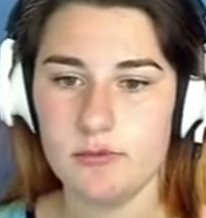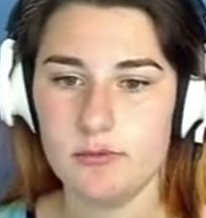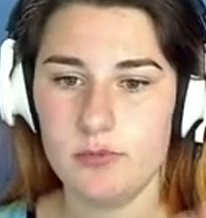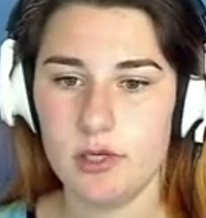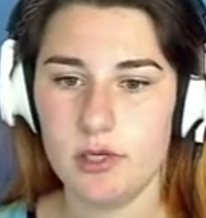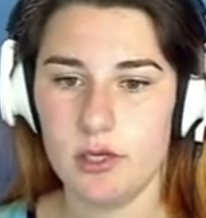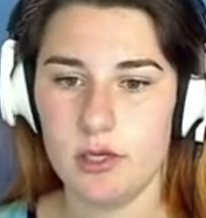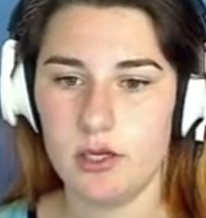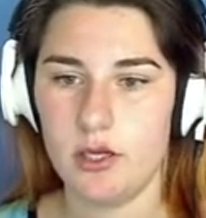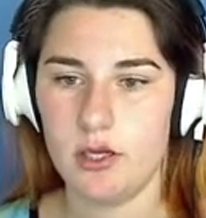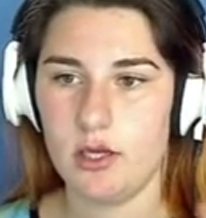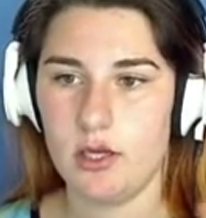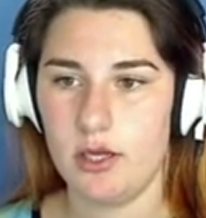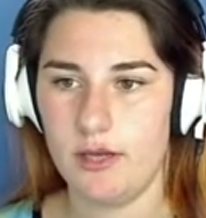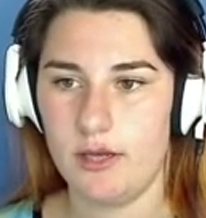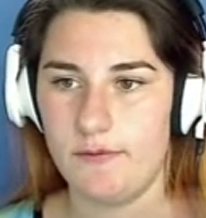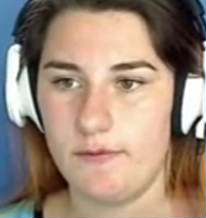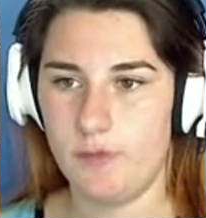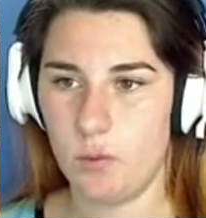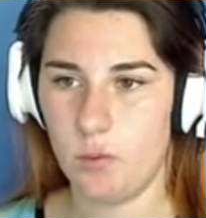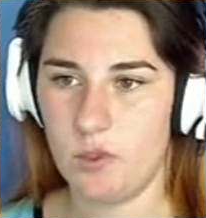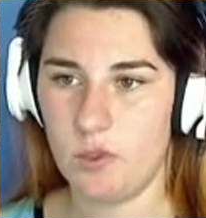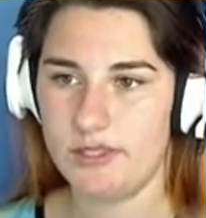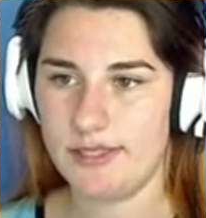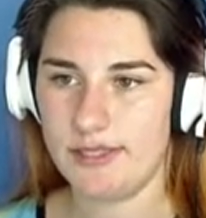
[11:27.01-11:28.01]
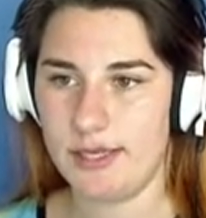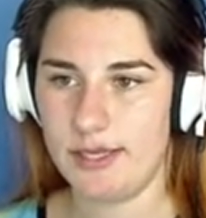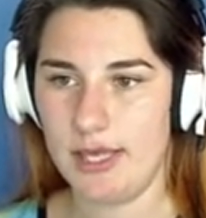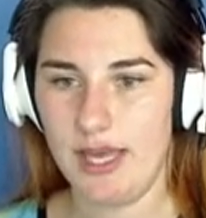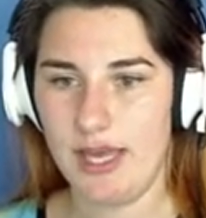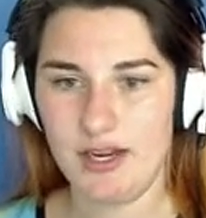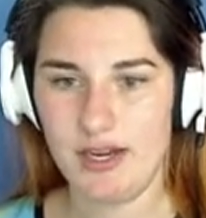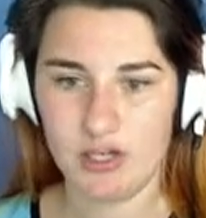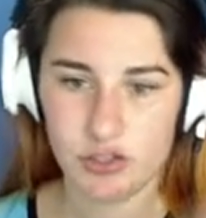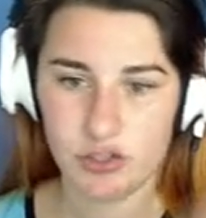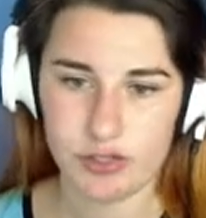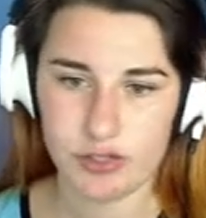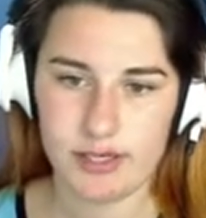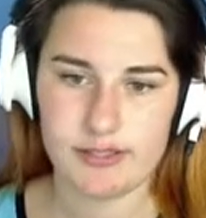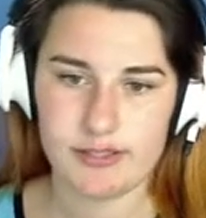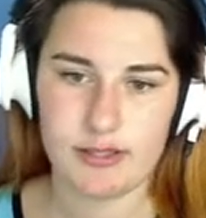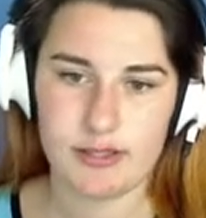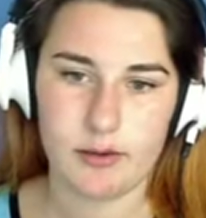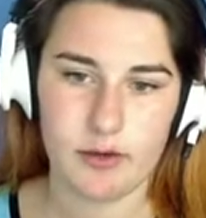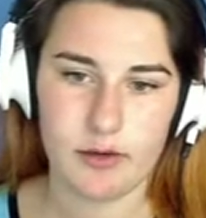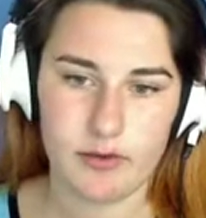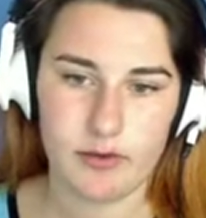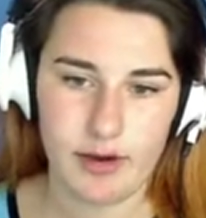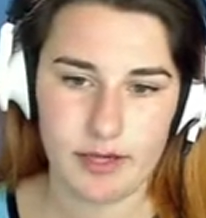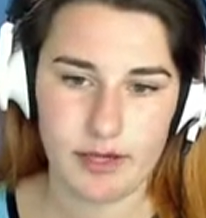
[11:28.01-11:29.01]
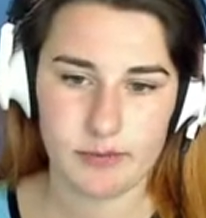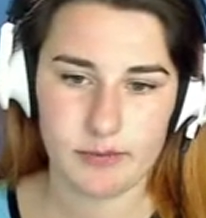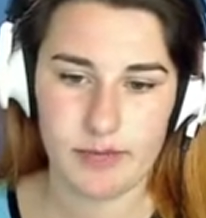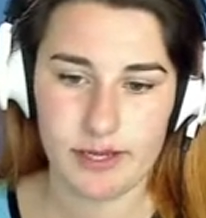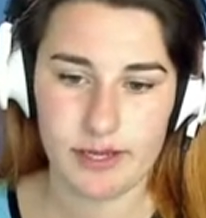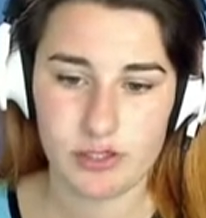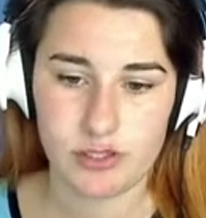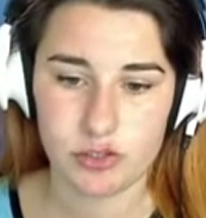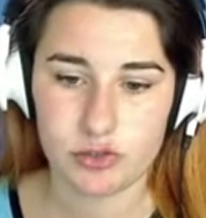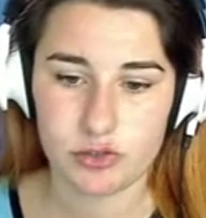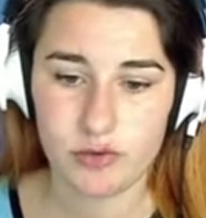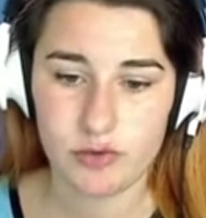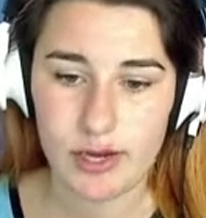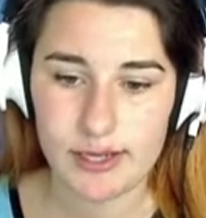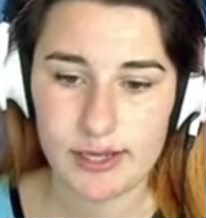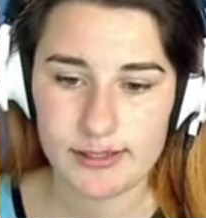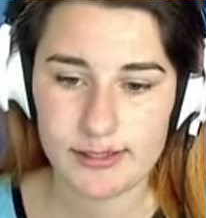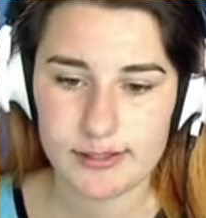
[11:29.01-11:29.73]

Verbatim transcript: If it was, again, a dress, I would randomize dress.